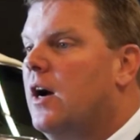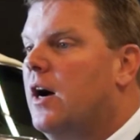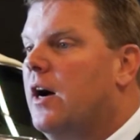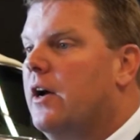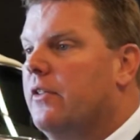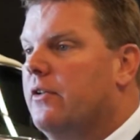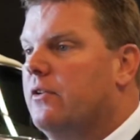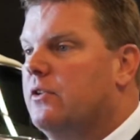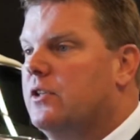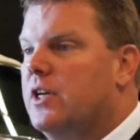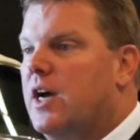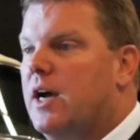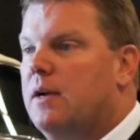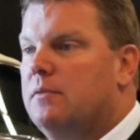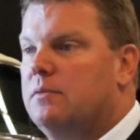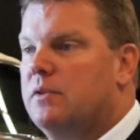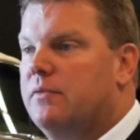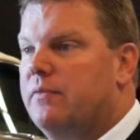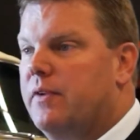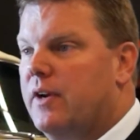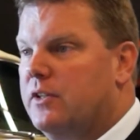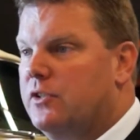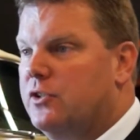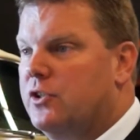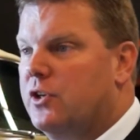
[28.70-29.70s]
other types
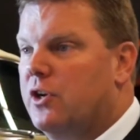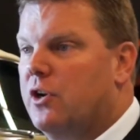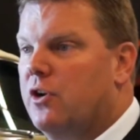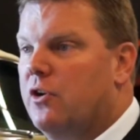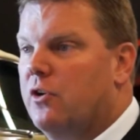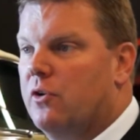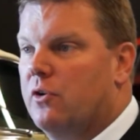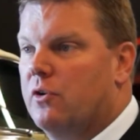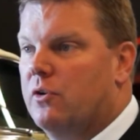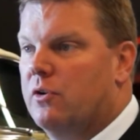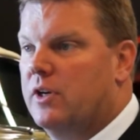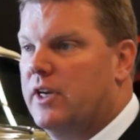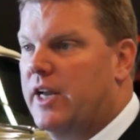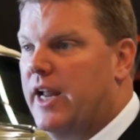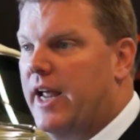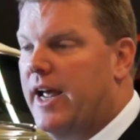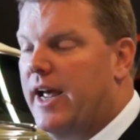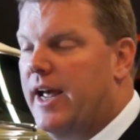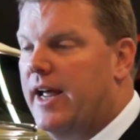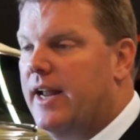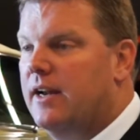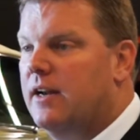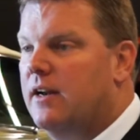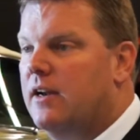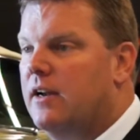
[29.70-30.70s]
of unsecured
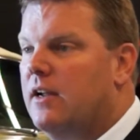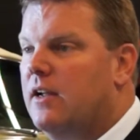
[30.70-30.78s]
debt.